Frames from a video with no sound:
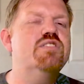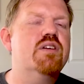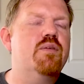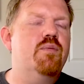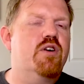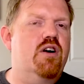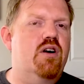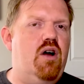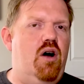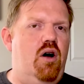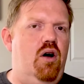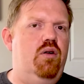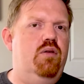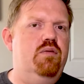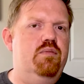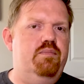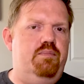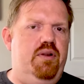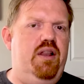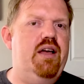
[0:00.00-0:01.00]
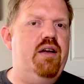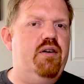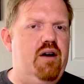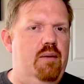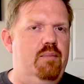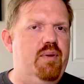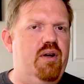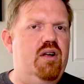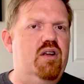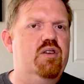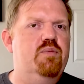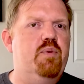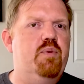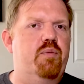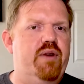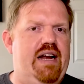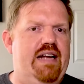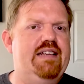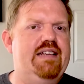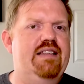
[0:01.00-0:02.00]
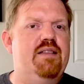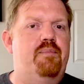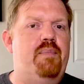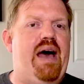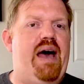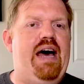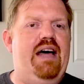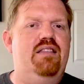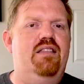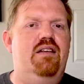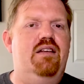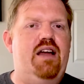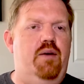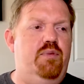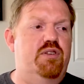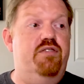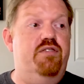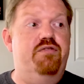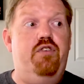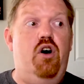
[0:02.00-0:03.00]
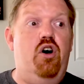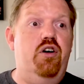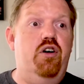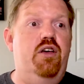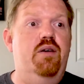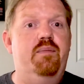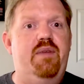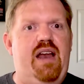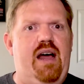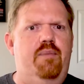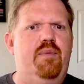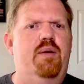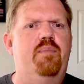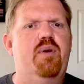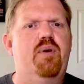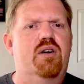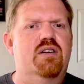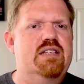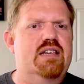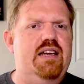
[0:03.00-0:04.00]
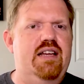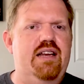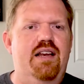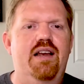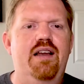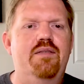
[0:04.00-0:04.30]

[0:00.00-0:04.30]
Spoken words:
wanted all playground balls, but when I did the math on how much volume and how many balls I needed,